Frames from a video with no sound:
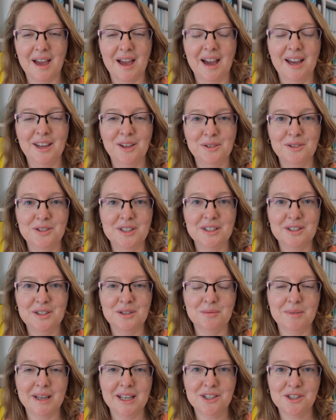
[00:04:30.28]
I use it to
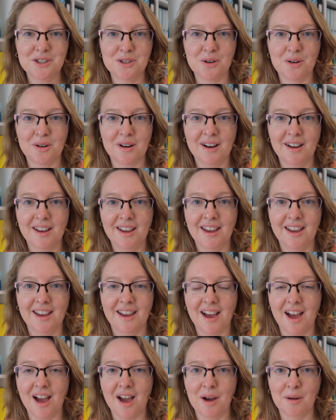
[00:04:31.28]
make sure
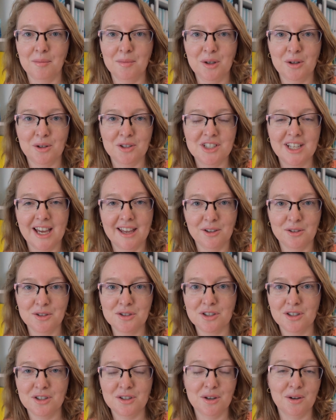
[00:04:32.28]
your
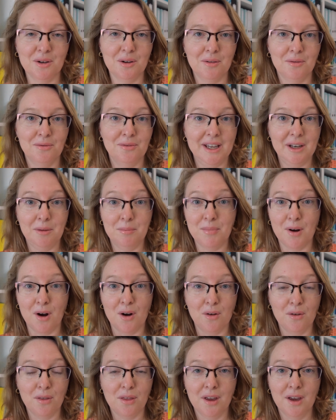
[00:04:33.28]
channels fit
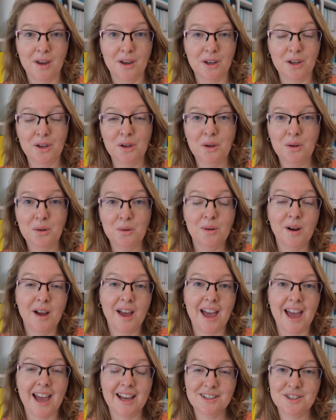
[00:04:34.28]
both you
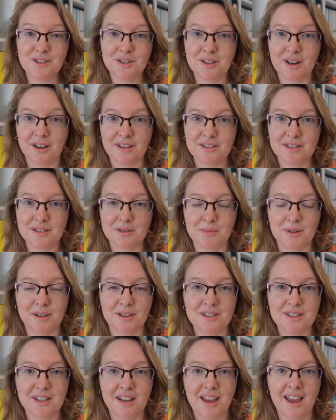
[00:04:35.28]
and your
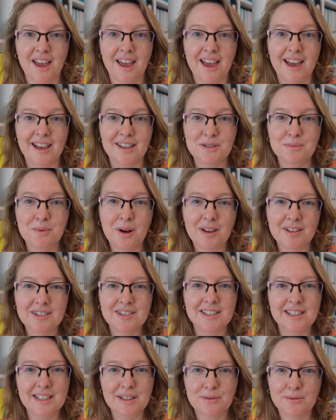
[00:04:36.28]
customers, as well as
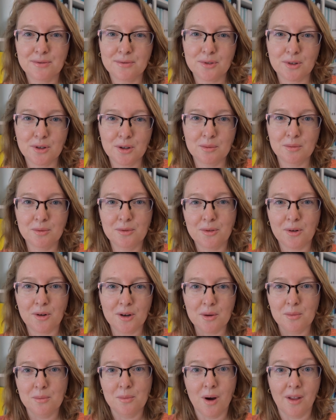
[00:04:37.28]
leave room for
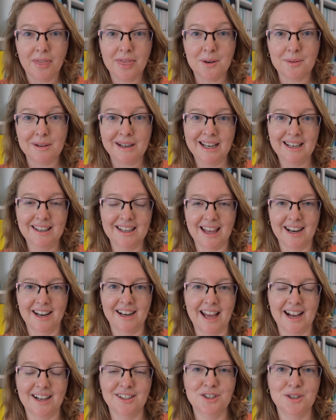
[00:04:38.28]
the wondering that an
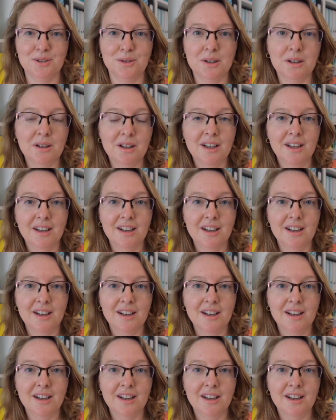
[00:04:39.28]
actual